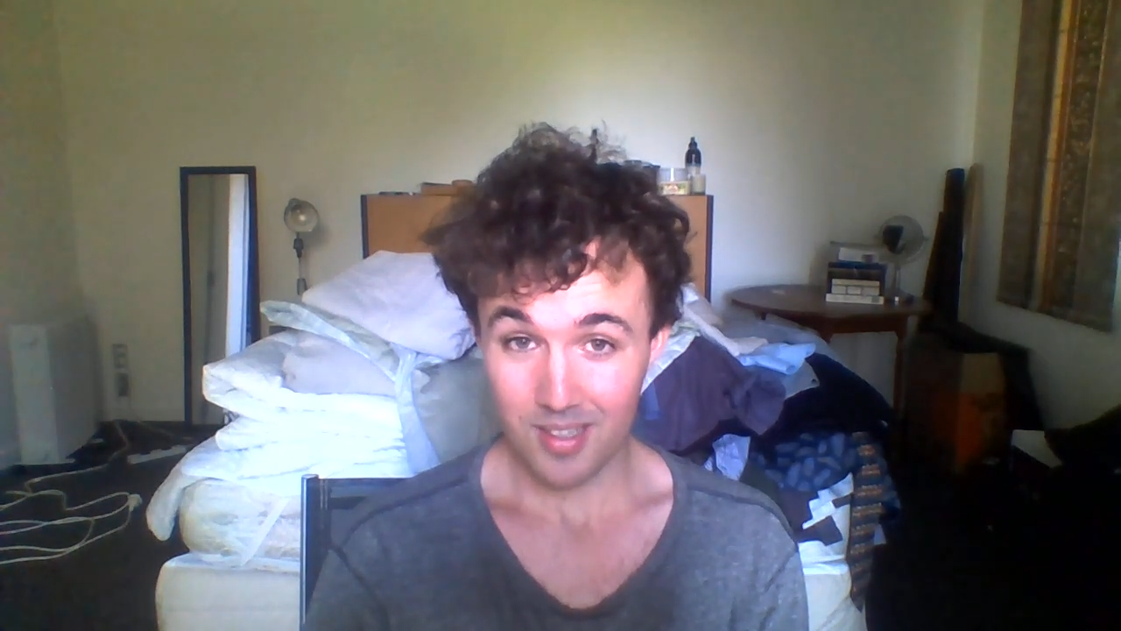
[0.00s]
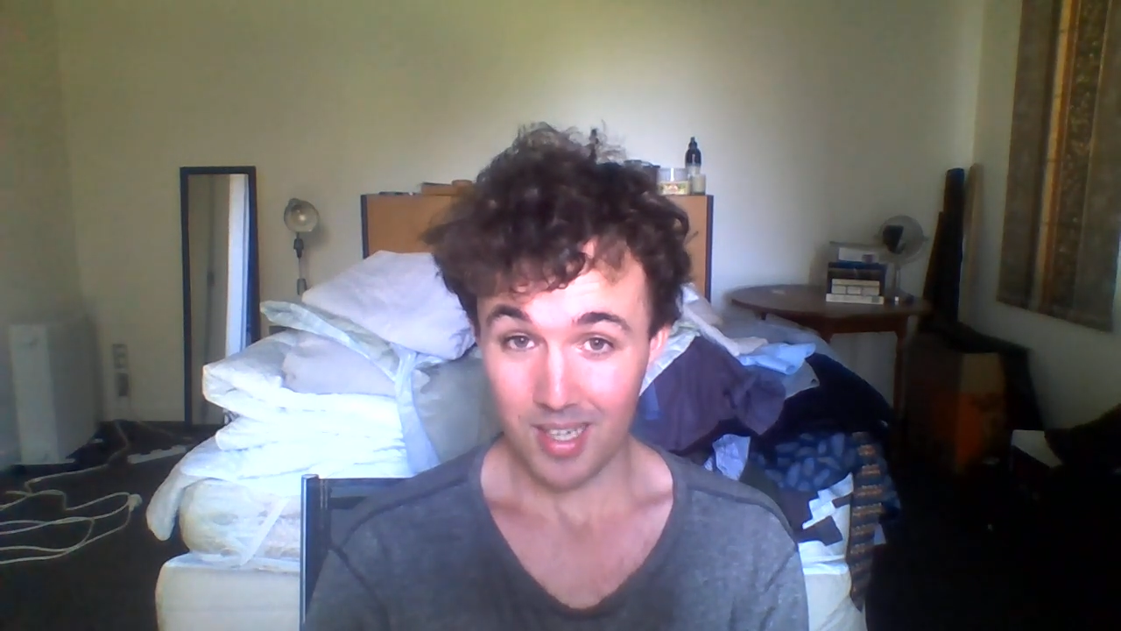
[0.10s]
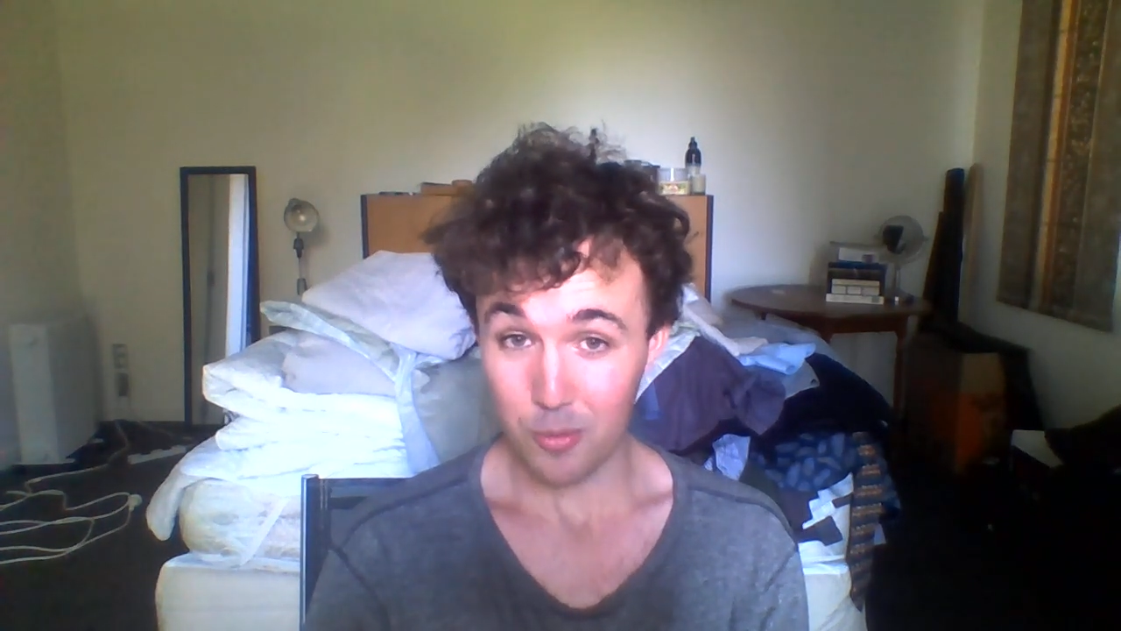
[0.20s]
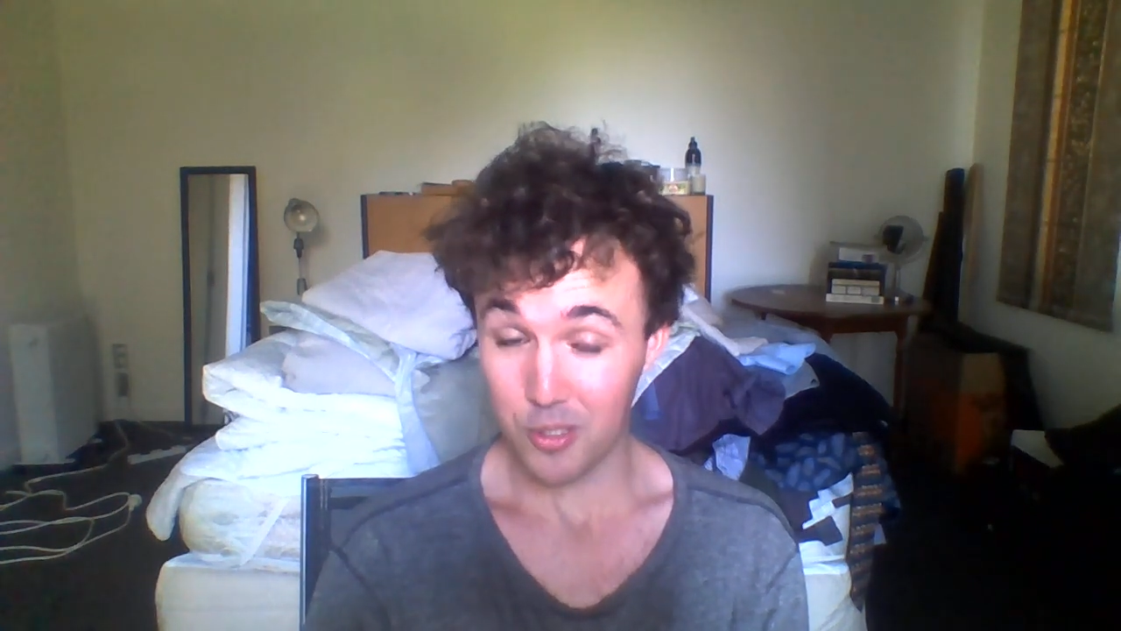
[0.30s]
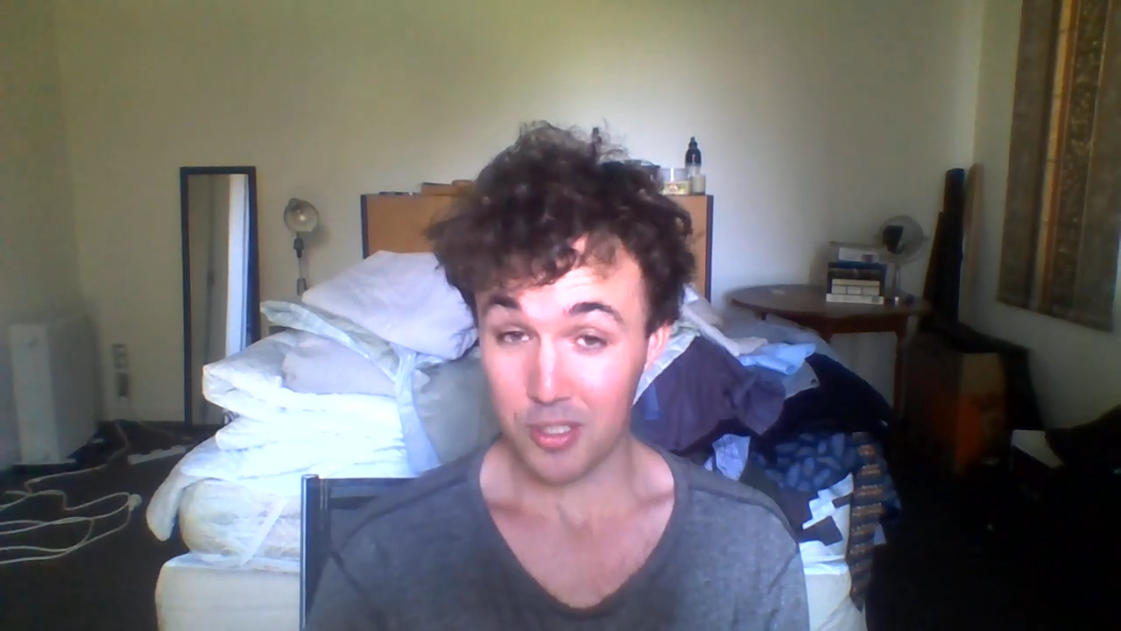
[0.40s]

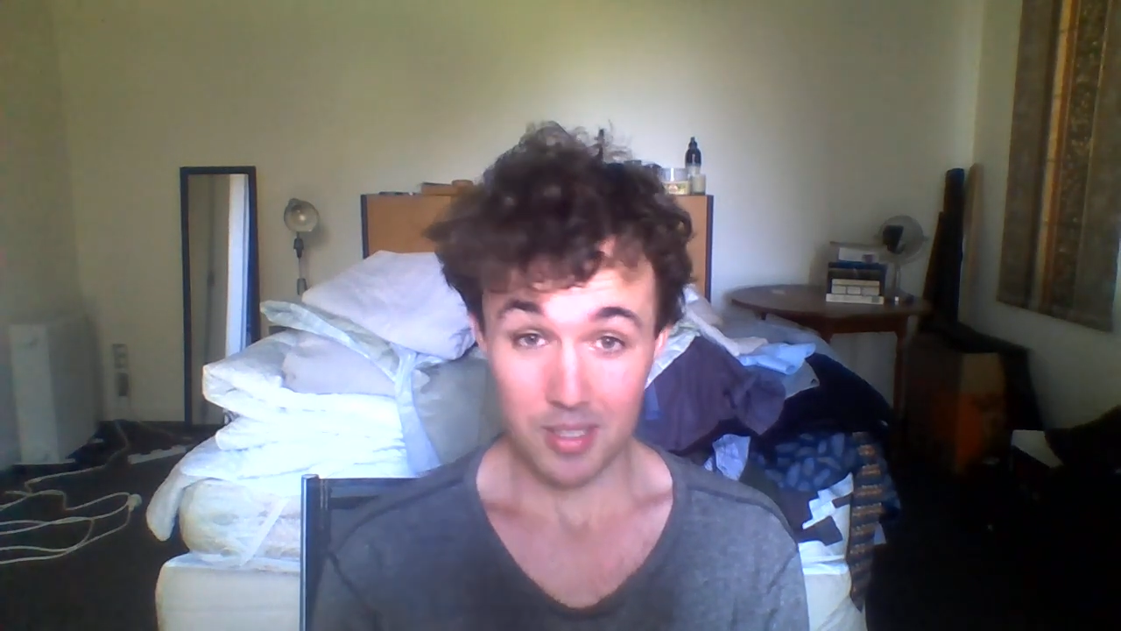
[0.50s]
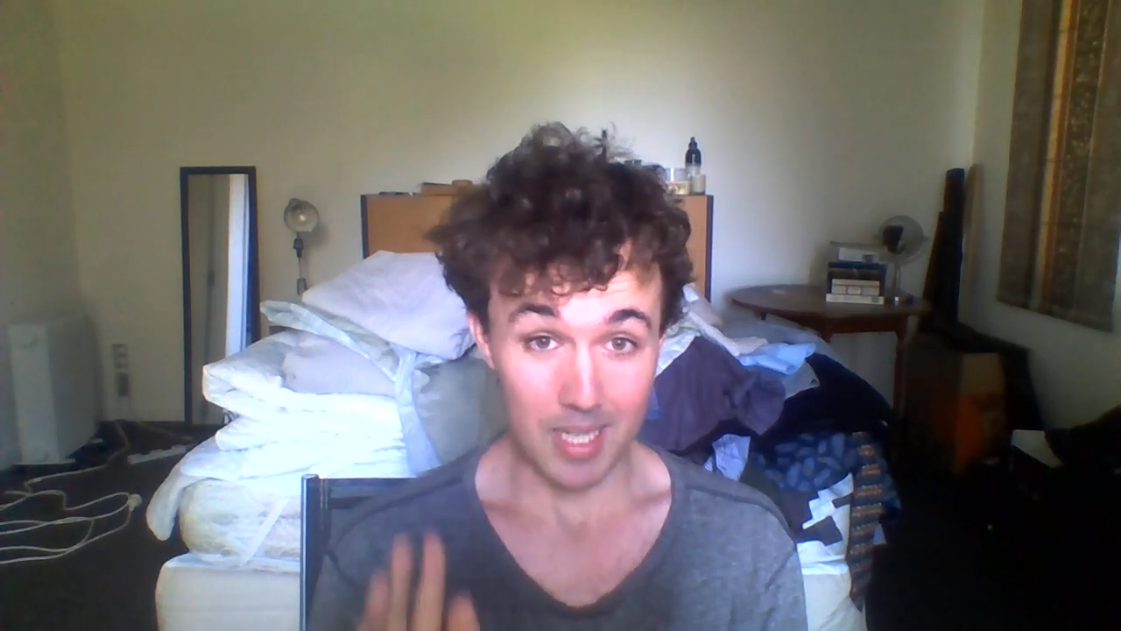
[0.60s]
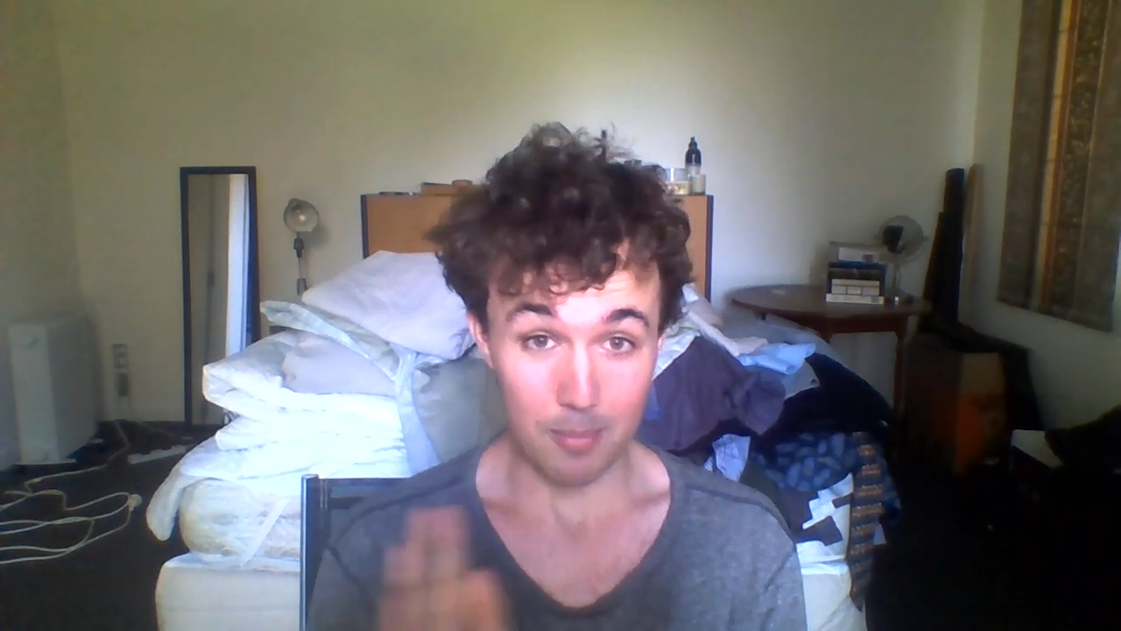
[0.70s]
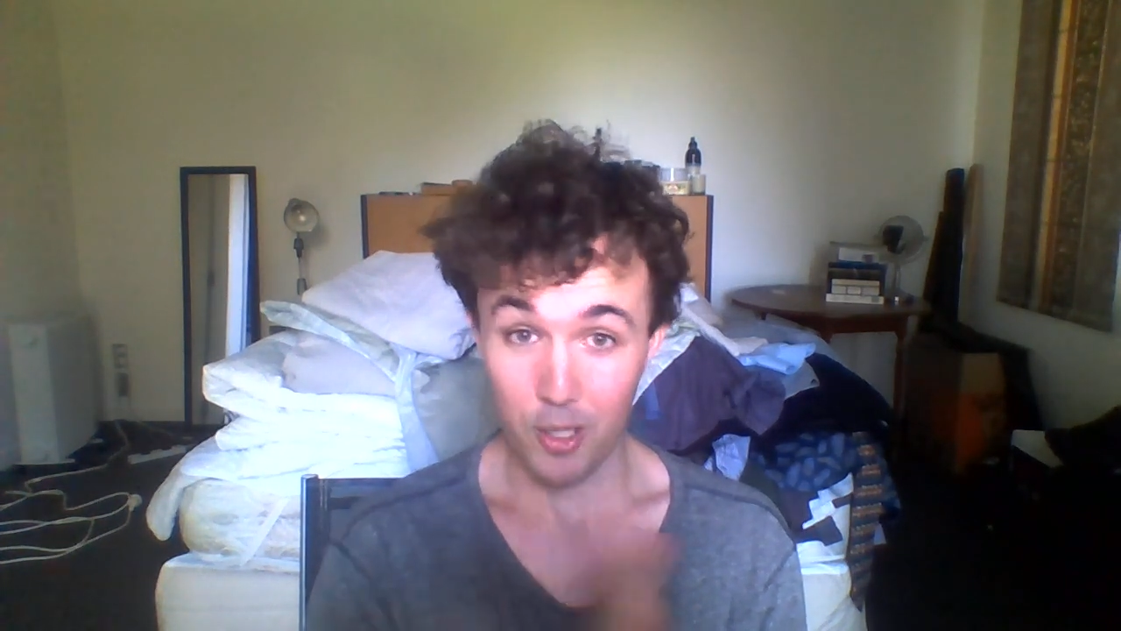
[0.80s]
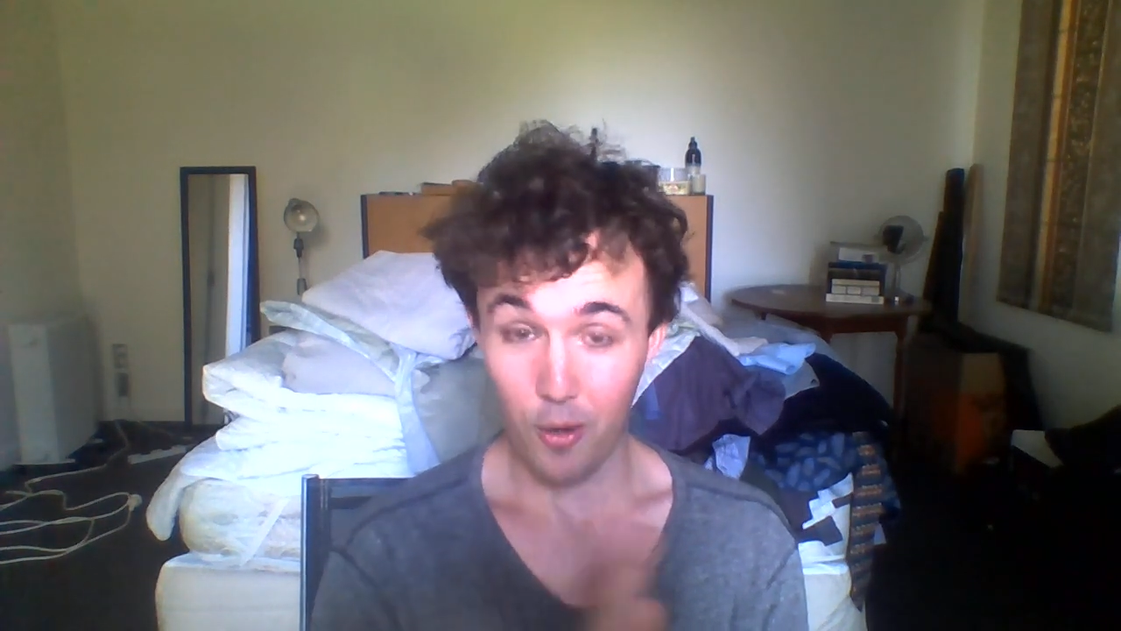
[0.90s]
uh, which keep